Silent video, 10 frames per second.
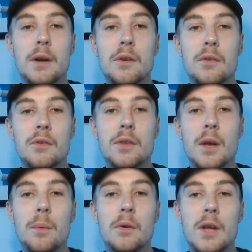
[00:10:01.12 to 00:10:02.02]
of matches and
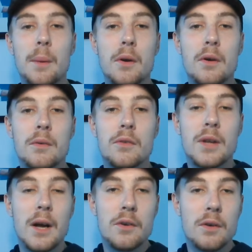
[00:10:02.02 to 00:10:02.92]
see what type of
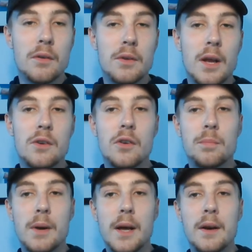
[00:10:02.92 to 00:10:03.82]
style of tennis she's
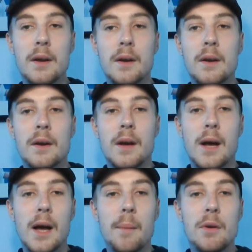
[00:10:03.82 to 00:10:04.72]
playing.
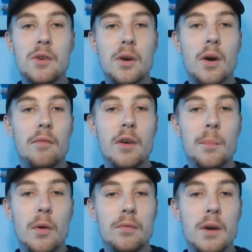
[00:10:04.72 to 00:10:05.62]
Is she
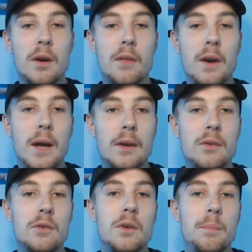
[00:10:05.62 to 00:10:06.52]
confident moving into the net?
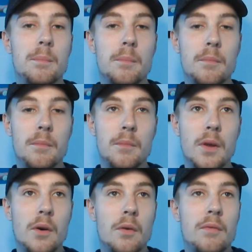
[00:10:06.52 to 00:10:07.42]
Does she,
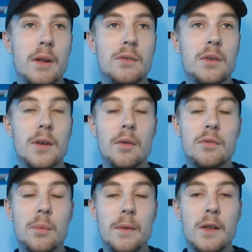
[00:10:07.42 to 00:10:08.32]
fancy
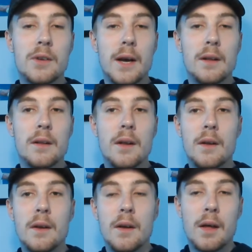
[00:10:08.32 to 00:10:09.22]
herself to win the title?
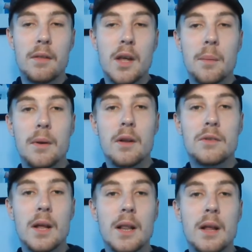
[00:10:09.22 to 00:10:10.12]
I think you'll be able to
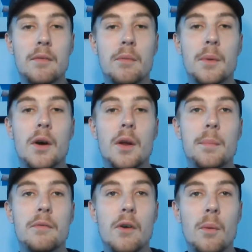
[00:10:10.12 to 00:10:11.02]
tell that from an early
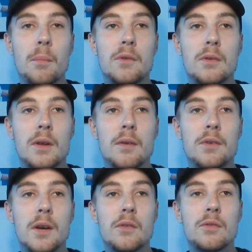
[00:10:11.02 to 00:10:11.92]
performances, and if
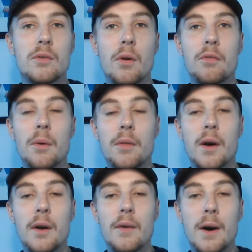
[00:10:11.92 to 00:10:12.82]
she can stroll through the
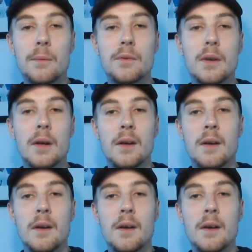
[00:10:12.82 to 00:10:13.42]
early rounds,